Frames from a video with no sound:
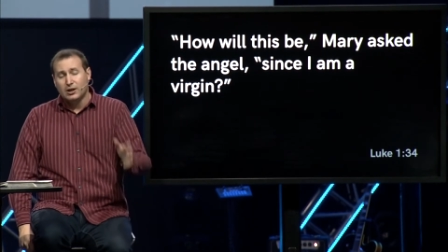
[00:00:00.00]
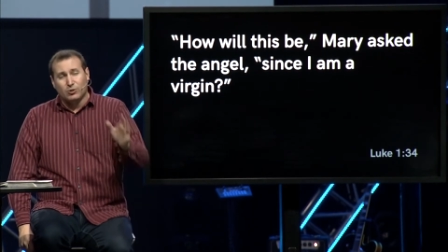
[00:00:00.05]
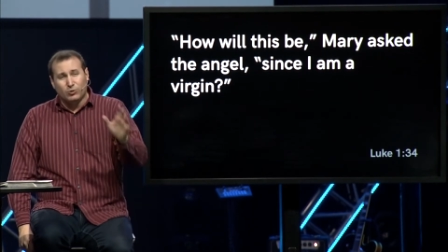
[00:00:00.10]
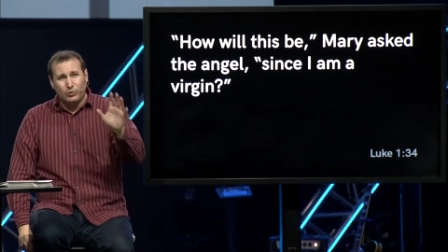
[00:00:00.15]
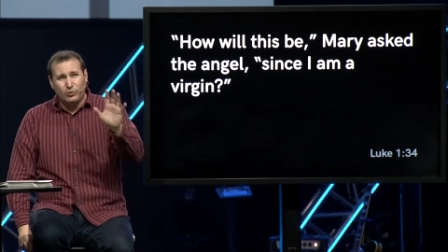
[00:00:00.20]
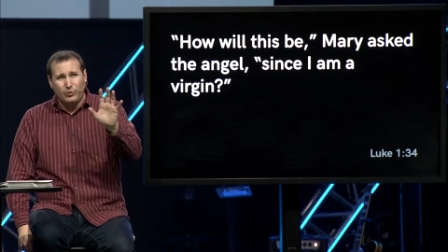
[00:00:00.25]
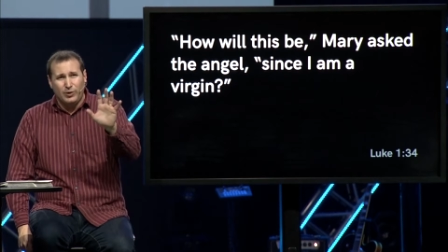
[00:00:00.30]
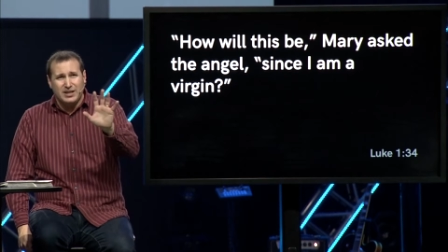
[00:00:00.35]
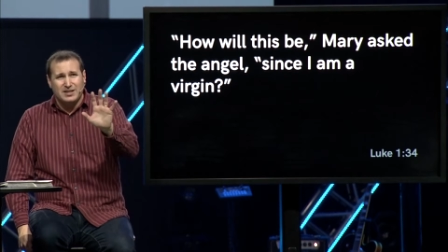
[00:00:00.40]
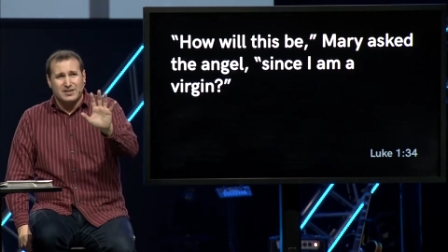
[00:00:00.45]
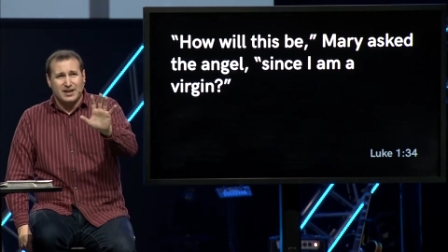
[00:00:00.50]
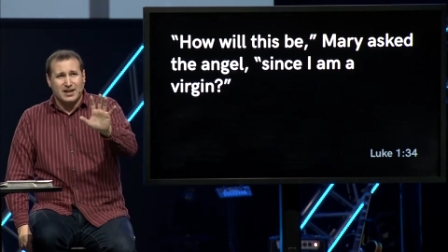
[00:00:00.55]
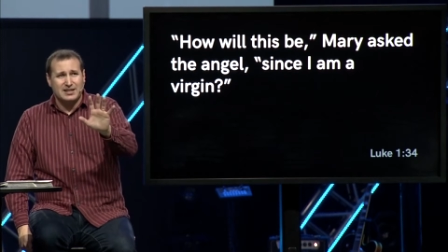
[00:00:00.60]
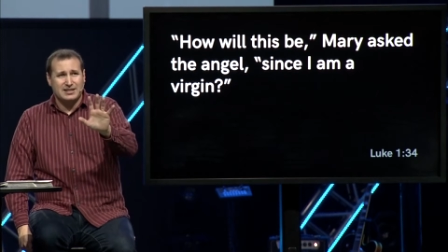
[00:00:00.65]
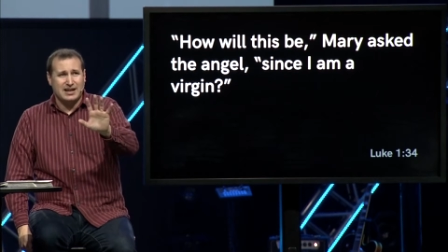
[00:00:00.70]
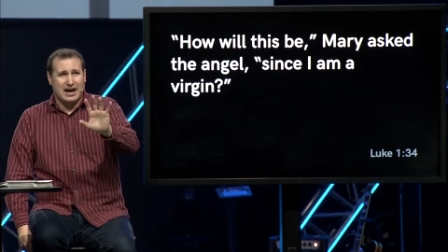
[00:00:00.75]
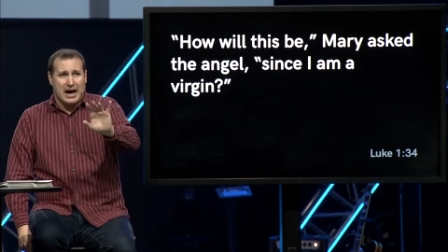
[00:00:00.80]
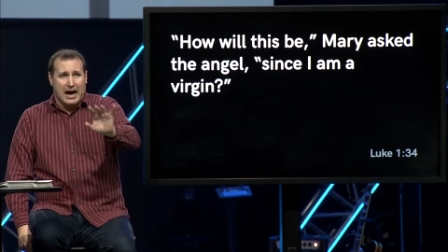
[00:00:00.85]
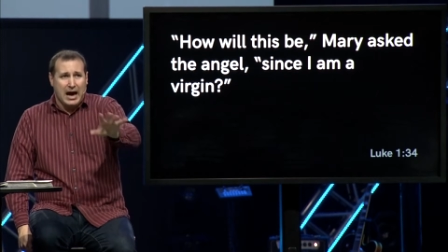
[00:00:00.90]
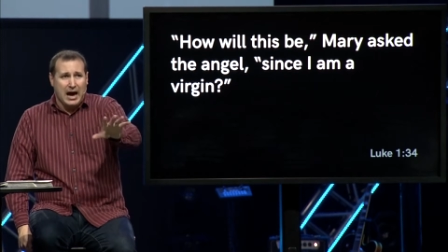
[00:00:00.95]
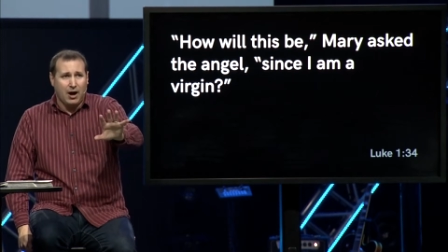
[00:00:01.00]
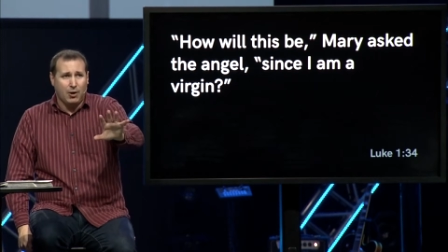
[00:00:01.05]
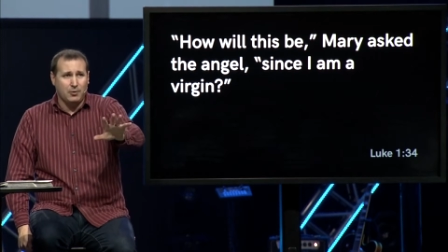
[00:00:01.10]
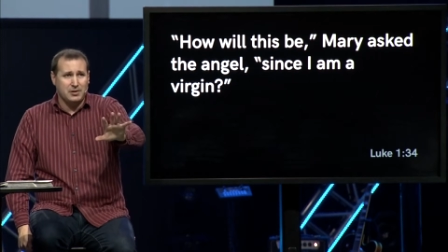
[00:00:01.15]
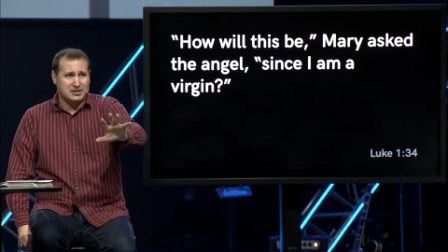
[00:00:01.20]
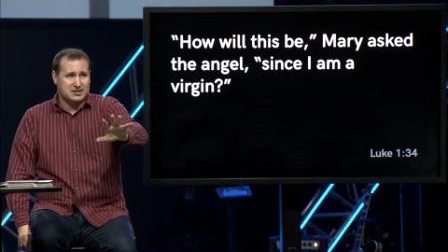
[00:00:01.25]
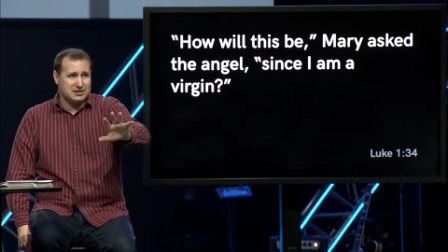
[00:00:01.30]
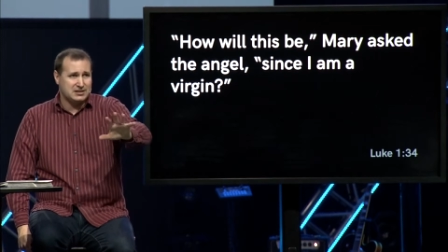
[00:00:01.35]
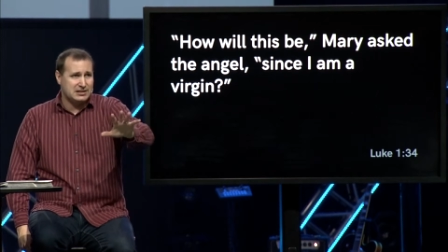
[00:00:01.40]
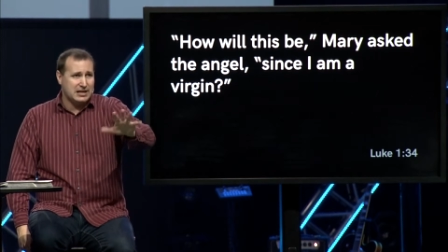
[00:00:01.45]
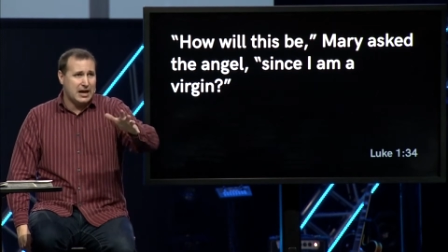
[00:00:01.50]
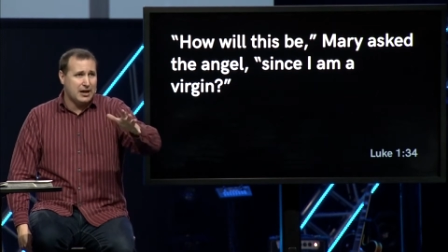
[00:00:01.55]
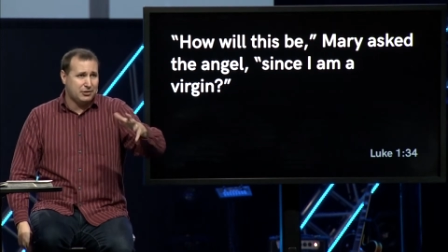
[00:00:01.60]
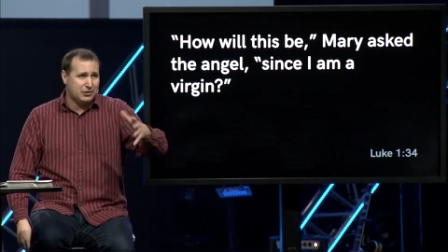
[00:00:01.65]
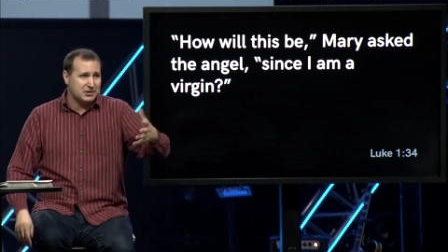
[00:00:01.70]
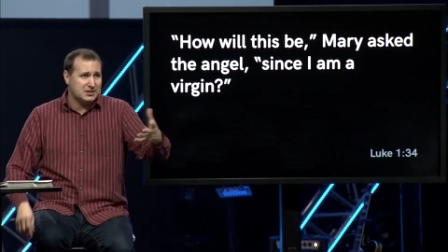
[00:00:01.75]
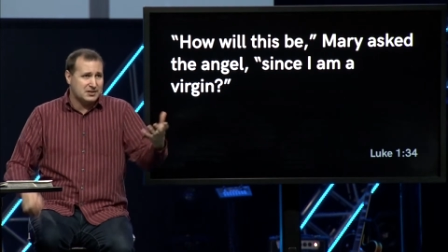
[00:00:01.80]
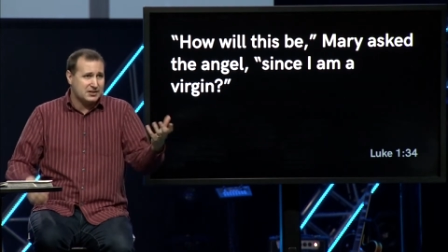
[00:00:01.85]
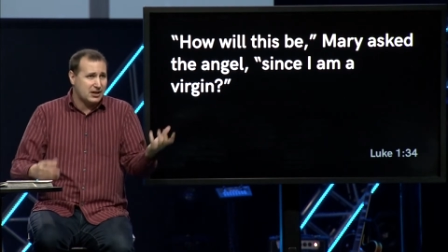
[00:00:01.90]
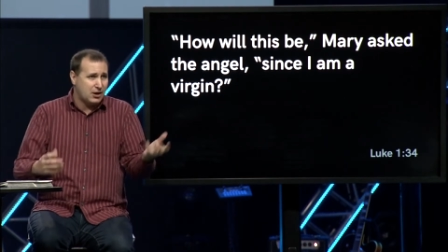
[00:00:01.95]
we tend to how it to death
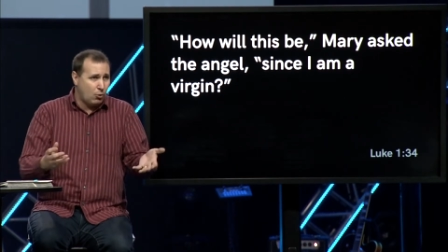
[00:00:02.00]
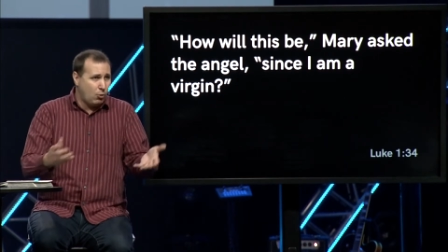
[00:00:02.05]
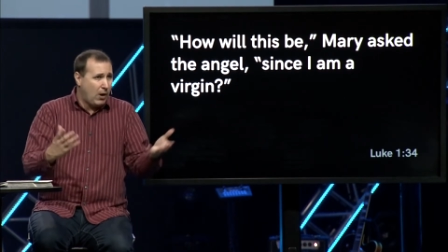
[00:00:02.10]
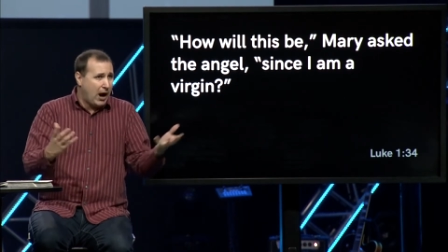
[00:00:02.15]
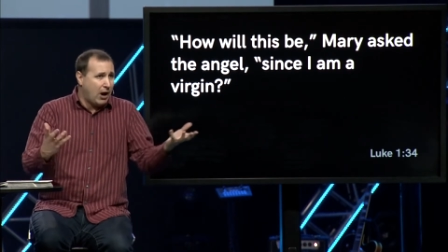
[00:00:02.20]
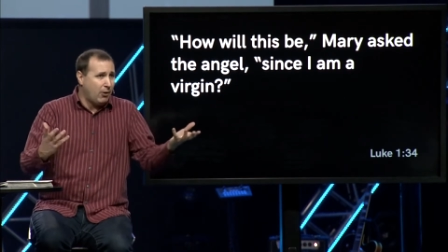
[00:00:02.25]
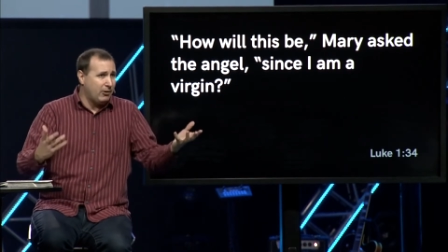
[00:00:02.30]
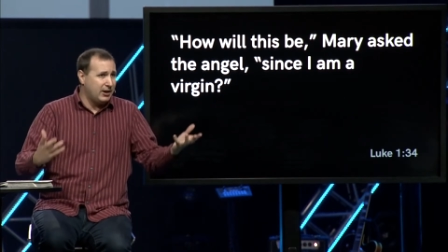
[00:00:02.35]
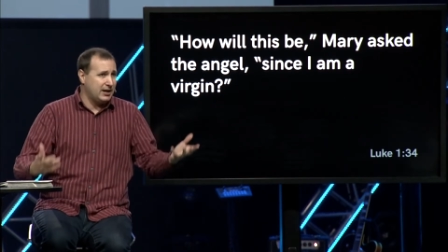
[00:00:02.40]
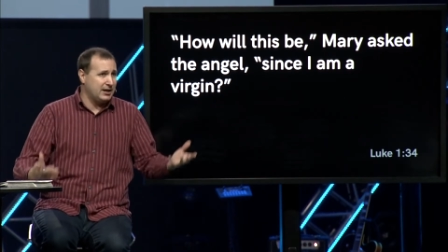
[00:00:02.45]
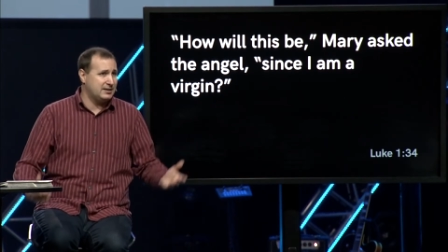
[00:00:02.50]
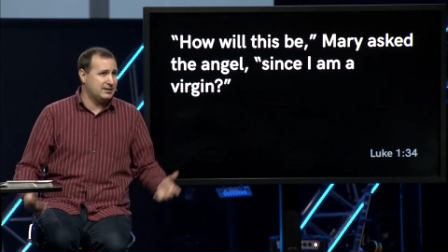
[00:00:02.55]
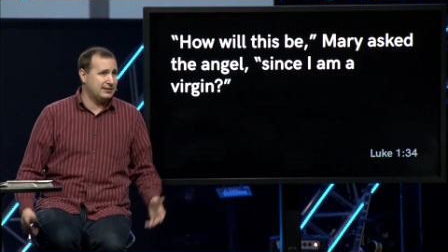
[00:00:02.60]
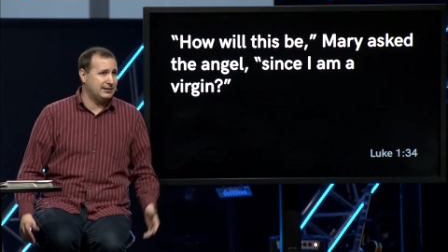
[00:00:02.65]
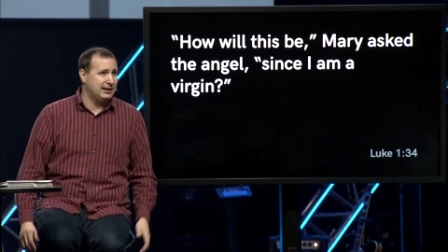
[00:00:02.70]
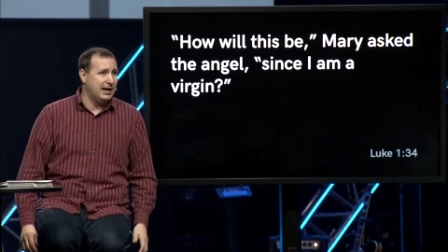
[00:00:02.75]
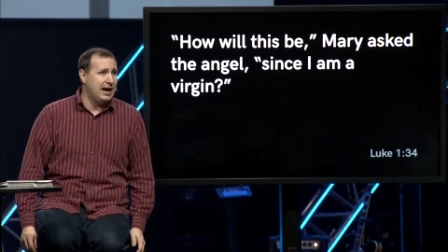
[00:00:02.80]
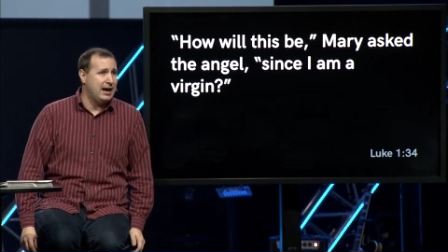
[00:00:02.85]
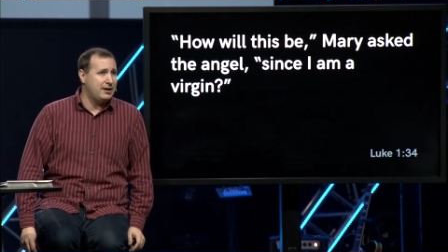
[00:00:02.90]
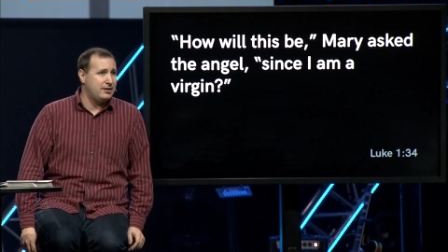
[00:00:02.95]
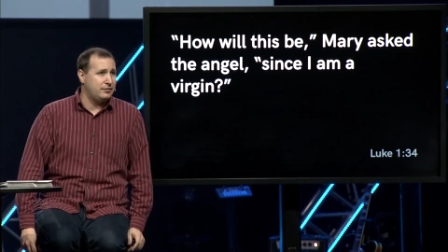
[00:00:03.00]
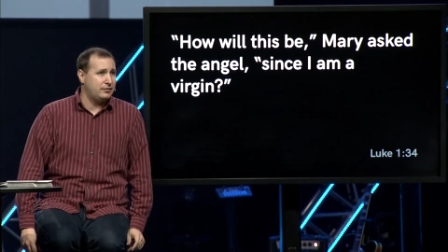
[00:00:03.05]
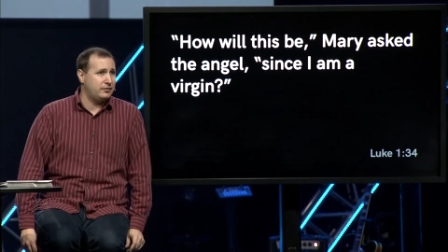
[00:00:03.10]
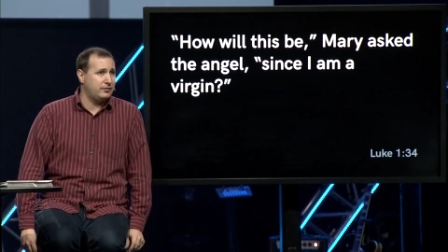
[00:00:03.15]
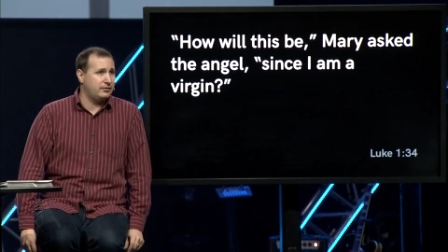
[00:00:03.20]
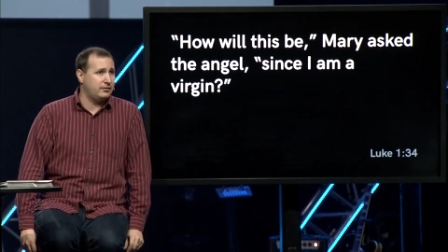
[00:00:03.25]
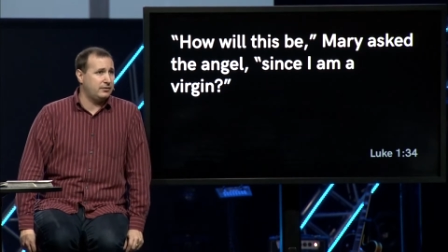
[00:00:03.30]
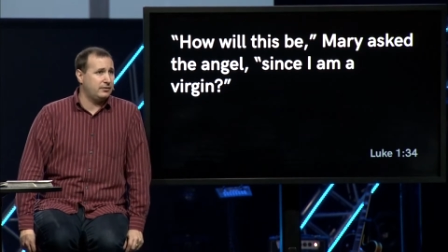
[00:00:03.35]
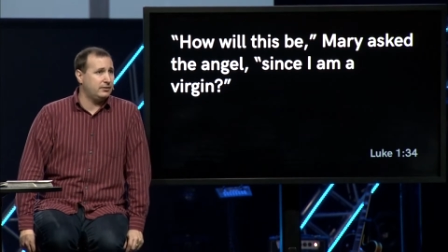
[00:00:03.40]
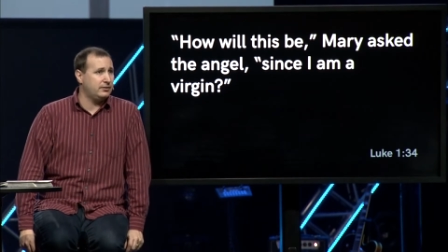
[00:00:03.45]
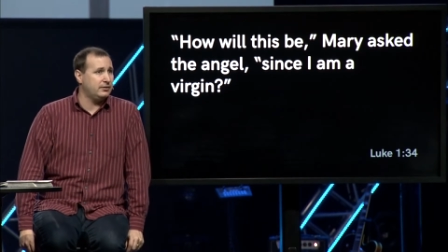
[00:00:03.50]
instead of wowing it to life.